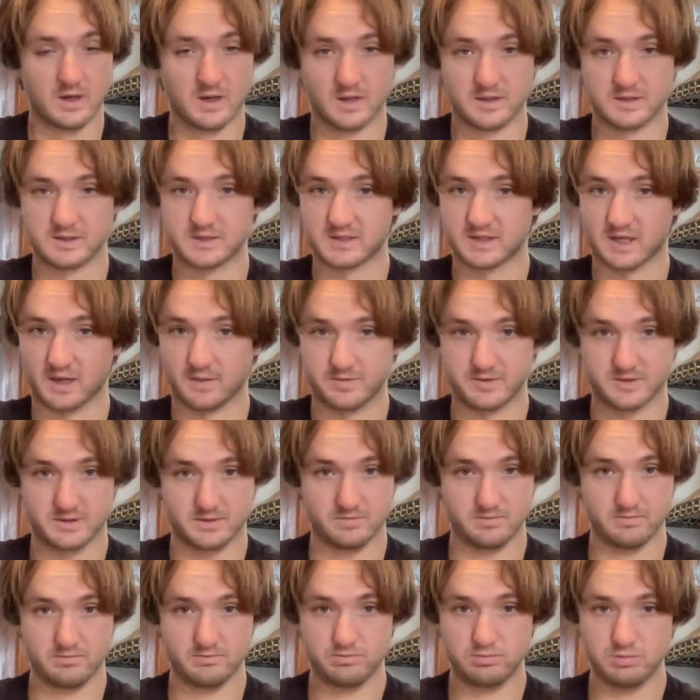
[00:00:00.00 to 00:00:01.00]
Skips
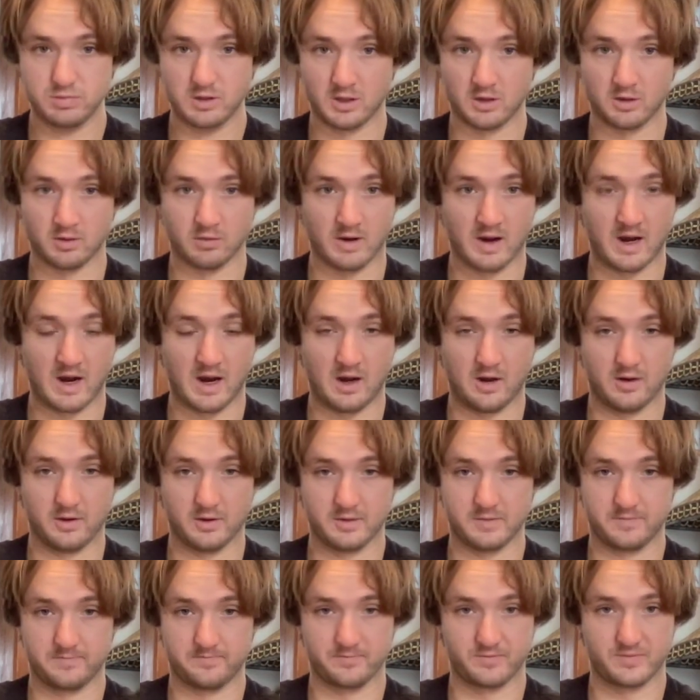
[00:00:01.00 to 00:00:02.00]
around
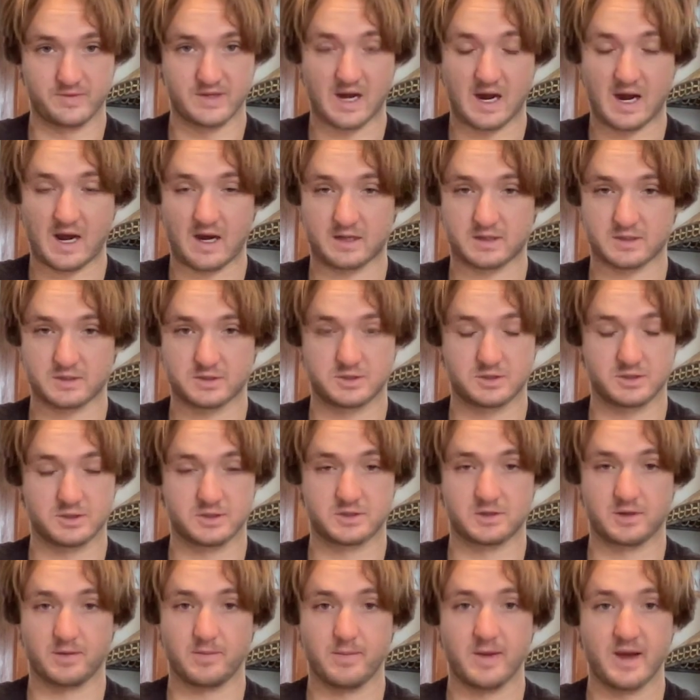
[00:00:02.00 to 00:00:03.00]
docks,
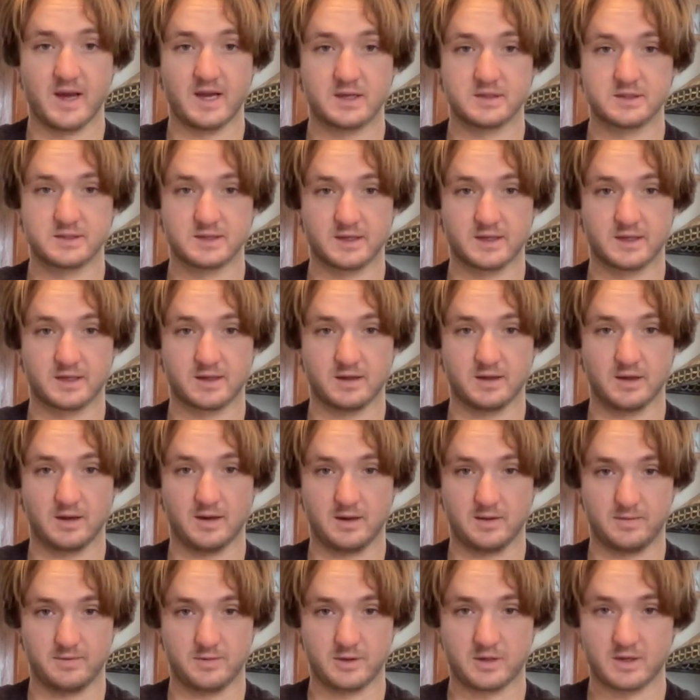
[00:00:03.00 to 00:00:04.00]
just amazing.
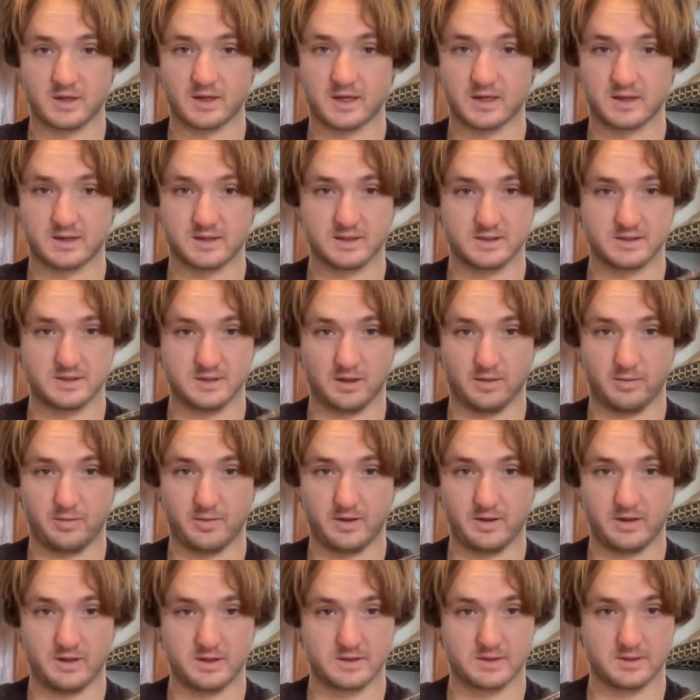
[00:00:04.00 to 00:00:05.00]
You can get this up
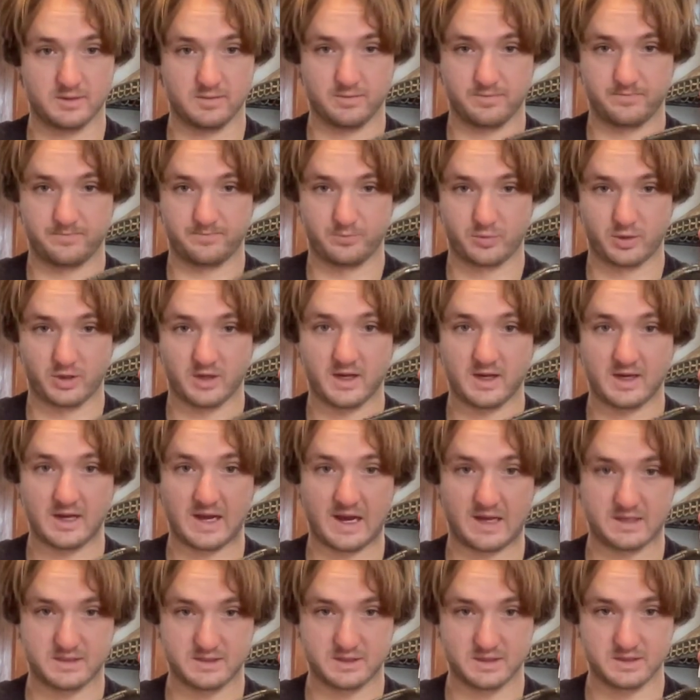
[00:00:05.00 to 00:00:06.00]
into some pretty
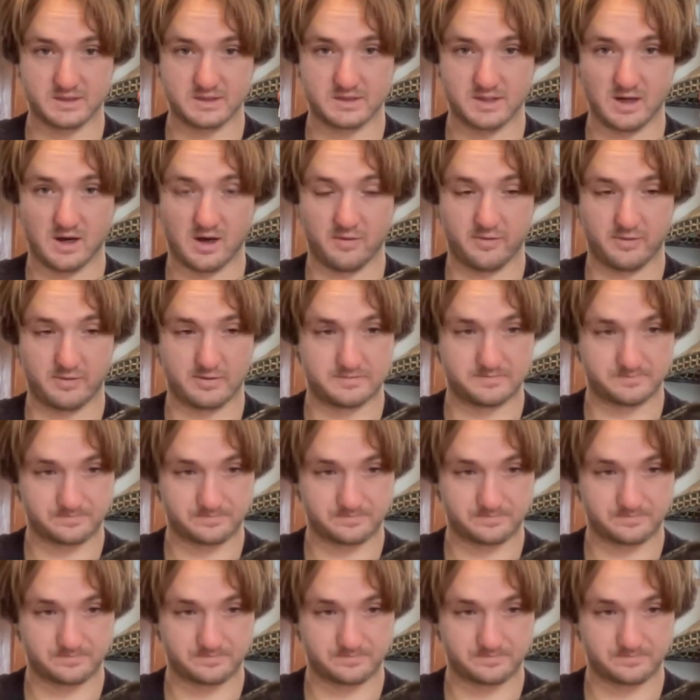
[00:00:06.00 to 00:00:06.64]
nasty stuff.